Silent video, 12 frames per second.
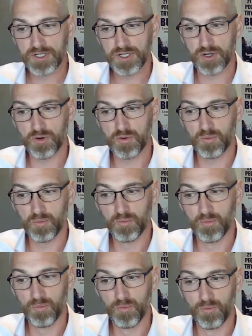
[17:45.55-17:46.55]
So,
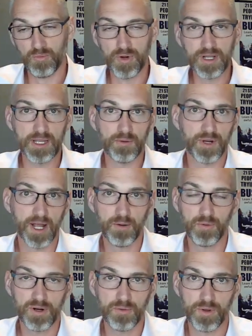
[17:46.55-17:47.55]
really, when
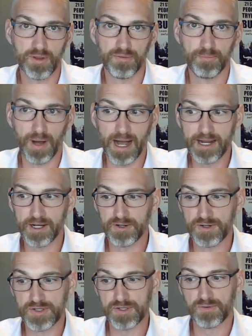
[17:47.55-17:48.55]
I work with
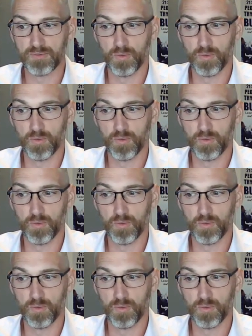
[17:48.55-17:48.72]
buyers,